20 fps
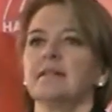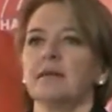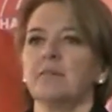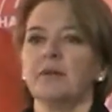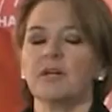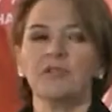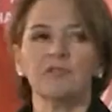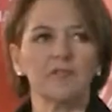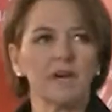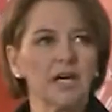
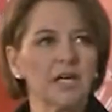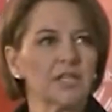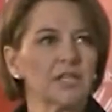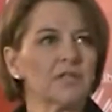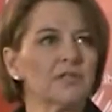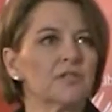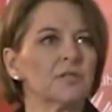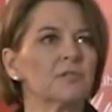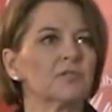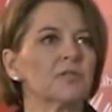about
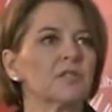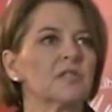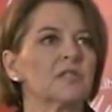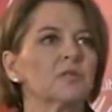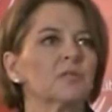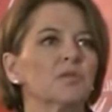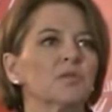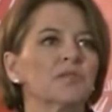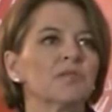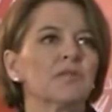values and
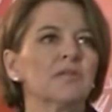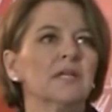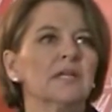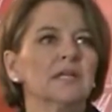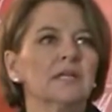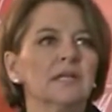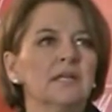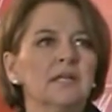principles.